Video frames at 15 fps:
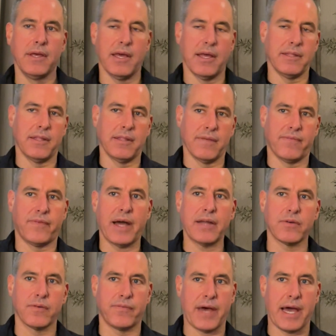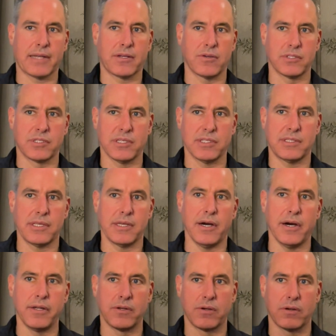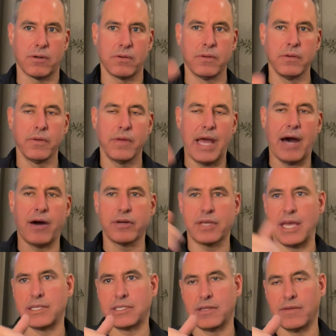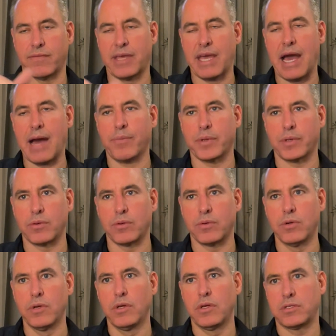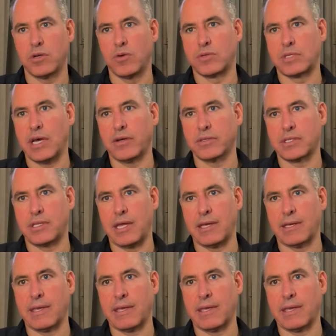And then the final factor is just the under allocation of capital to hotel stake.